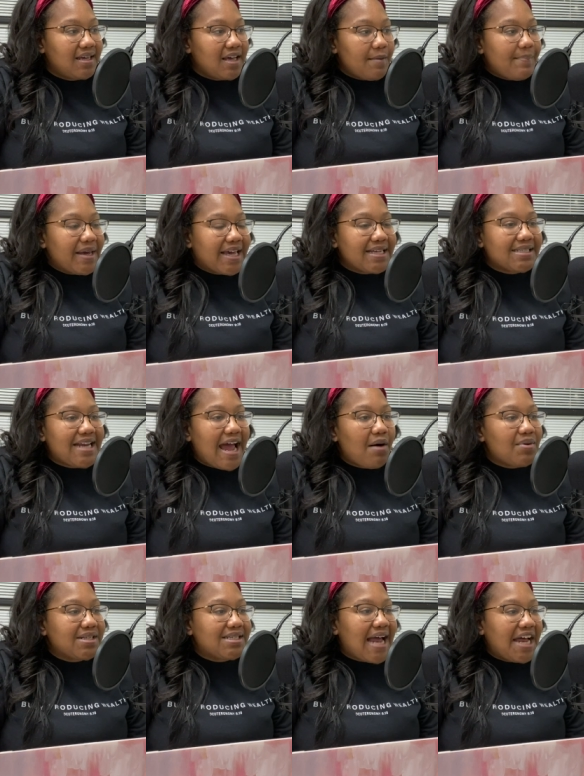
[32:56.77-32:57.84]
because now
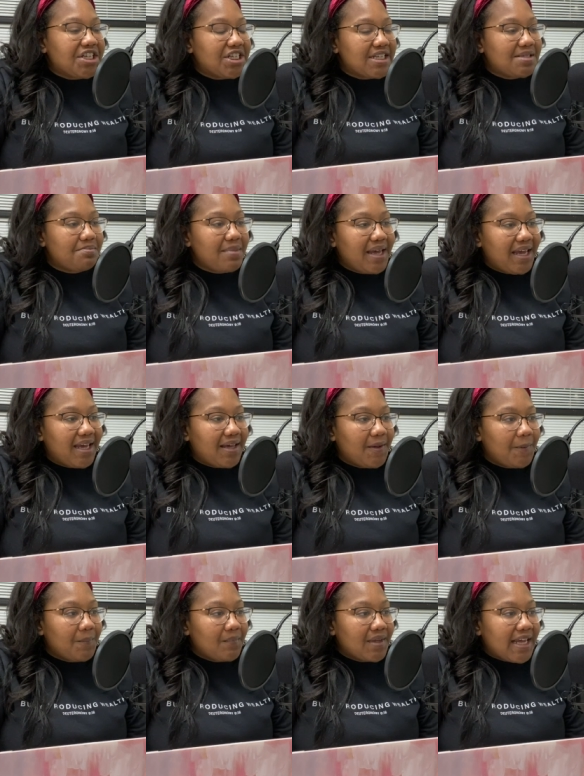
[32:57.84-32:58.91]
it's not just me.
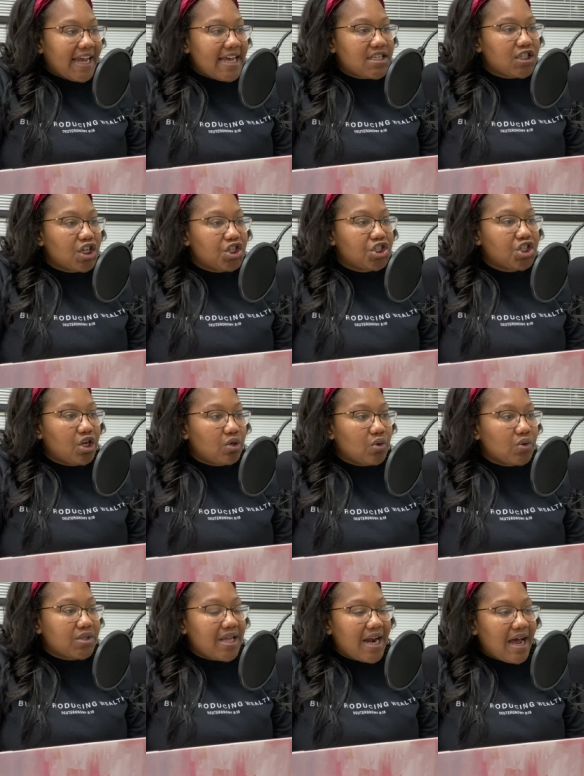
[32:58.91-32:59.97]
It's the
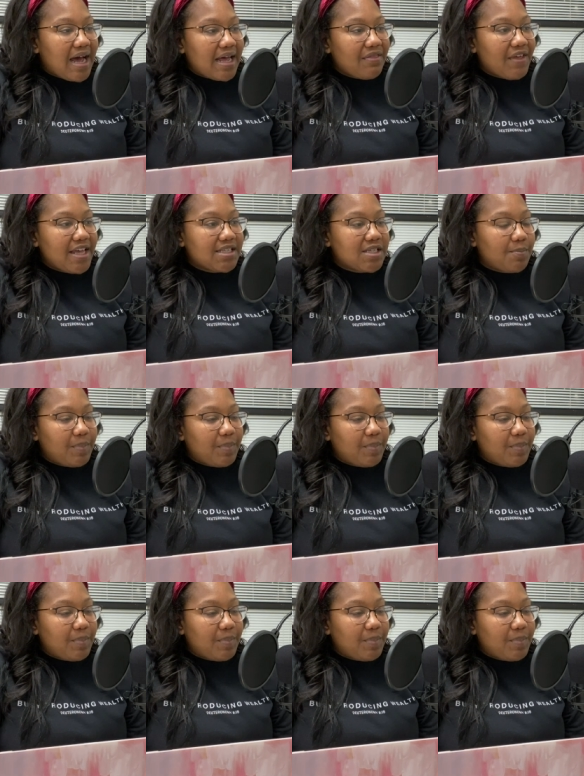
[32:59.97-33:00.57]
shows it's the